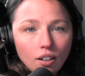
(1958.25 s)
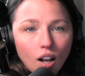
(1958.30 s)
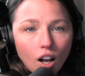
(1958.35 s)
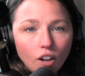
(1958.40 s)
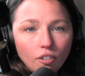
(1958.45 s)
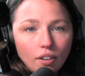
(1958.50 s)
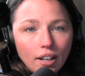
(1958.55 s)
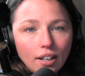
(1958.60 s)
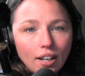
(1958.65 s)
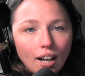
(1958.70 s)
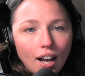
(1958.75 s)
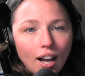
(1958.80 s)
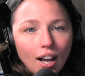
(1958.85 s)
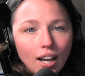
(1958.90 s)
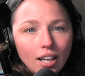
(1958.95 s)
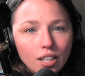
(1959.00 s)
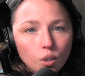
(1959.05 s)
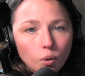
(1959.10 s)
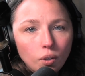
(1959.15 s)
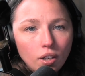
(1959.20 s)
All right,
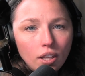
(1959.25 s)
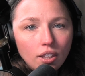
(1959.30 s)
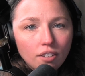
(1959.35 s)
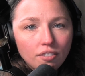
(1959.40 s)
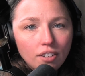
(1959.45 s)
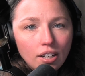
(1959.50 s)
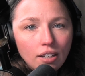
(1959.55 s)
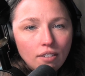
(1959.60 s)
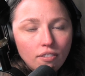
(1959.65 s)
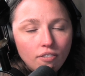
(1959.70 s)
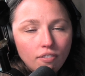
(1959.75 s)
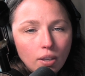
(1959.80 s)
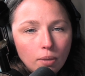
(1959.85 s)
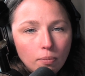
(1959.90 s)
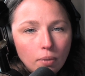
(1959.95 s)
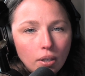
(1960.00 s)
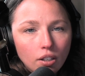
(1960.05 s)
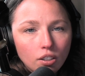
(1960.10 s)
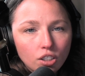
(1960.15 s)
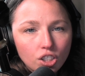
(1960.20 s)
I, 23,
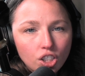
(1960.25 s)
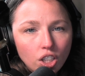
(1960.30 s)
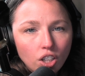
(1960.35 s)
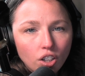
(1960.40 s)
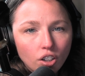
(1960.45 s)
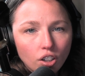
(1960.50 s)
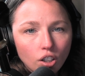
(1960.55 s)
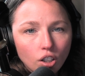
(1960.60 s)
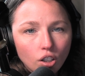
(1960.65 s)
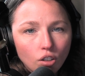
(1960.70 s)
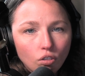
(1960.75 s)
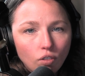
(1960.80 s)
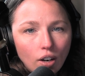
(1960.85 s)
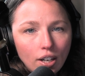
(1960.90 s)
female, she, her,